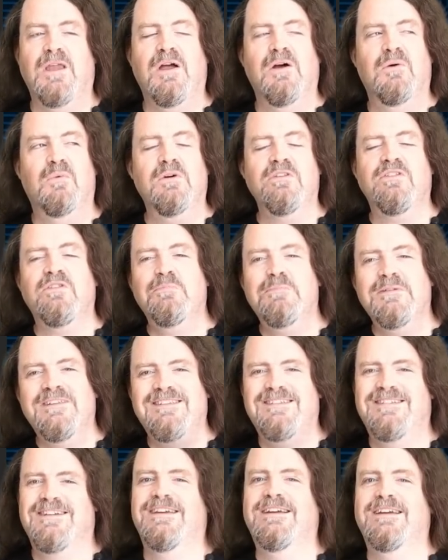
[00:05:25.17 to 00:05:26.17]
What's
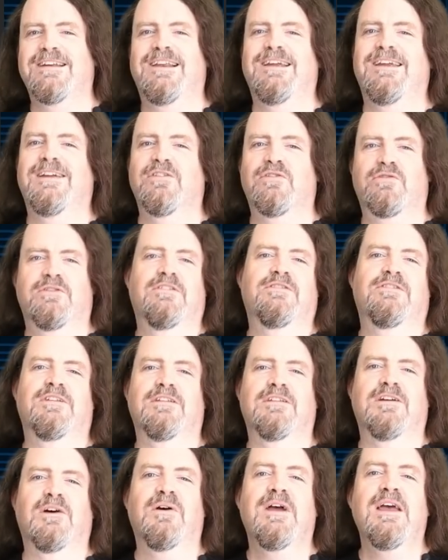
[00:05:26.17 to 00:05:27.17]
particularly
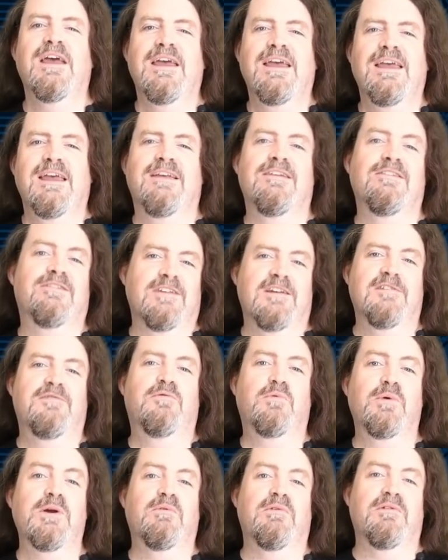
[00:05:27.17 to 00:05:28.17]
interesting, though, is
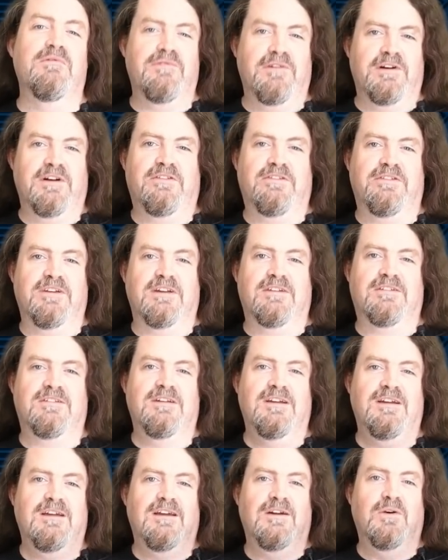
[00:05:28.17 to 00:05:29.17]
if we reverse it,
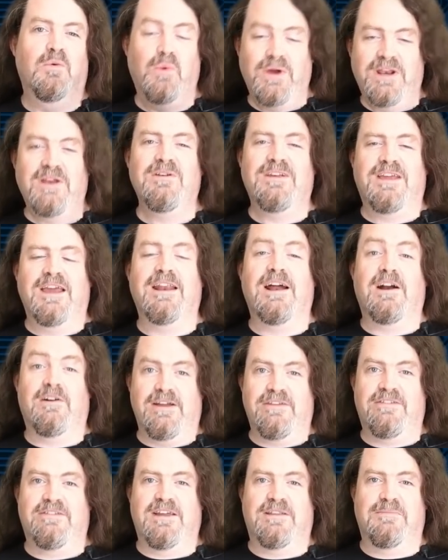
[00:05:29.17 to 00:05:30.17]
we don't get our
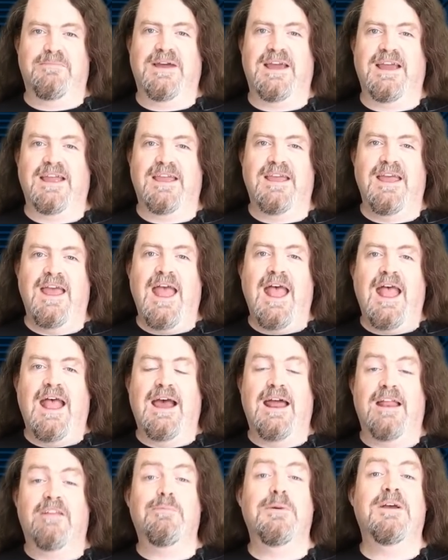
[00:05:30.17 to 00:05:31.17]
S set back.
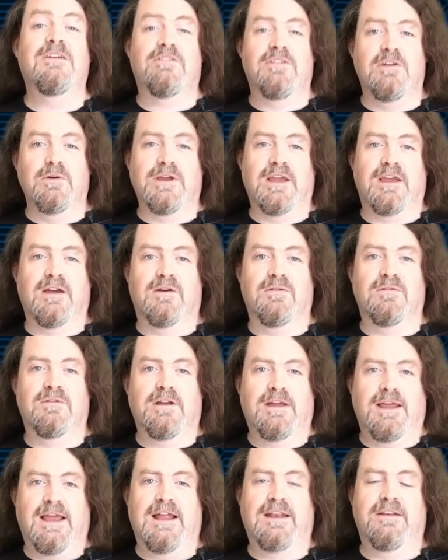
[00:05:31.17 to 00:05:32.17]
That's because Unicode
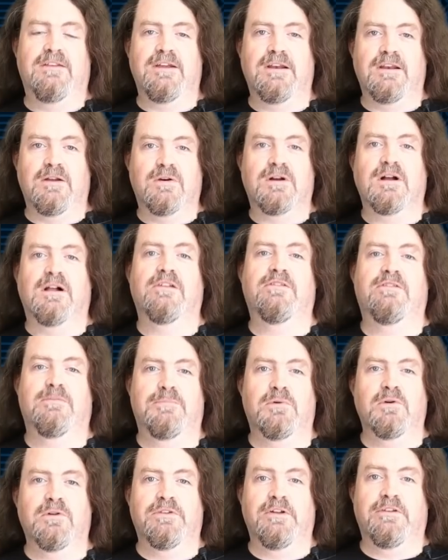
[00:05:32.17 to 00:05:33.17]
and the locale
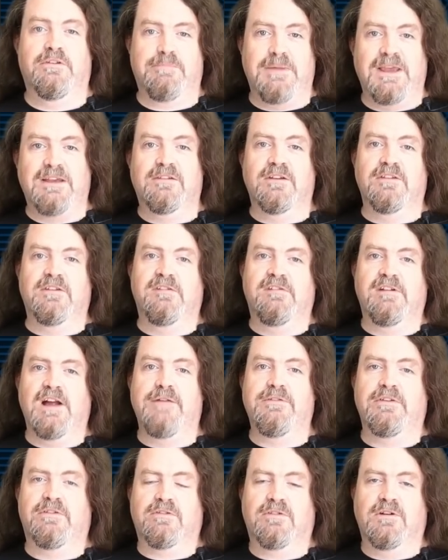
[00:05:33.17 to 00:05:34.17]
support that's baked into
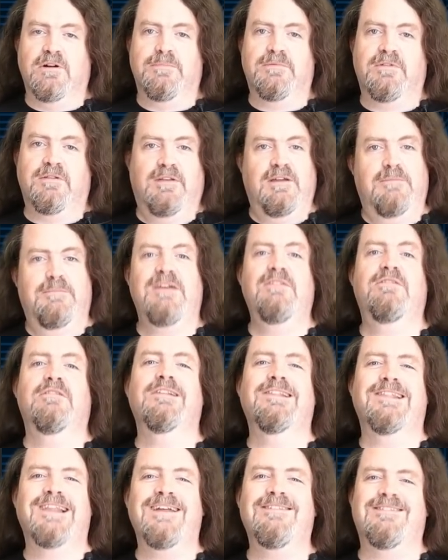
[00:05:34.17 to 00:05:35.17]
JavaScript, they're based
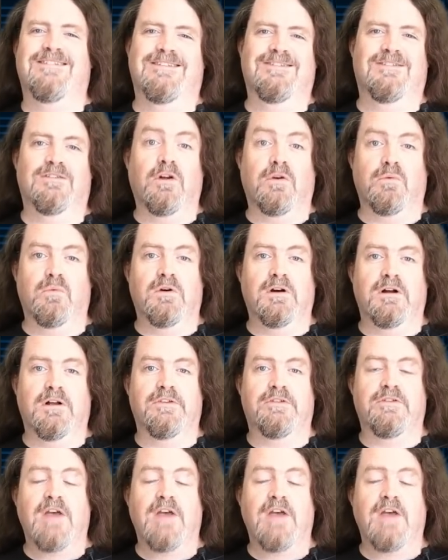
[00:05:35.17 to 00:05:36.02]
on letters, not words.